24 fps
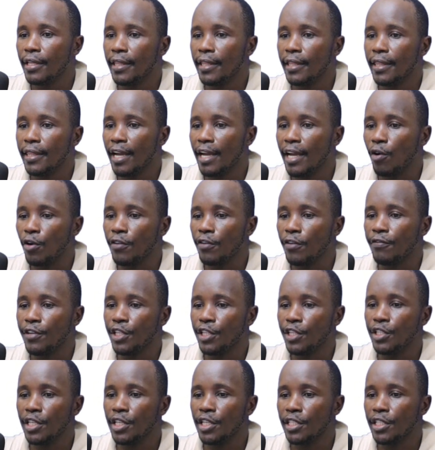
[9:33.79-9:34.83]
the
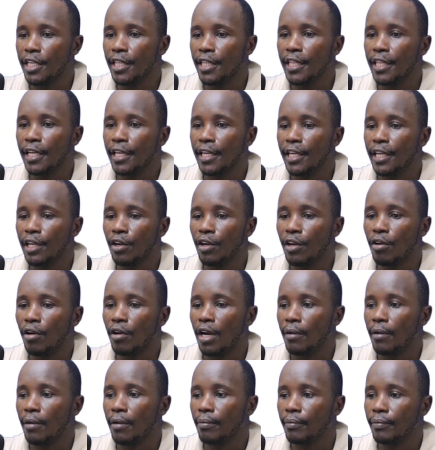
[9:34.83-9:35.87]
coefficients in the key
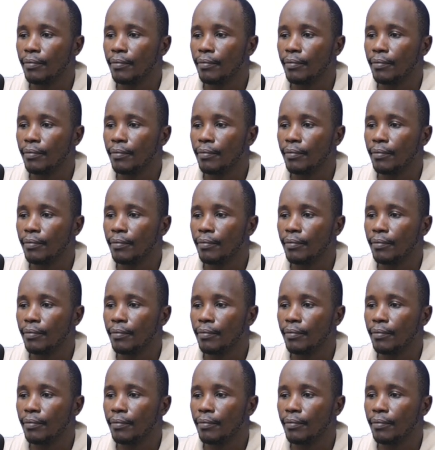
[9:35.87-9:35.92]
column.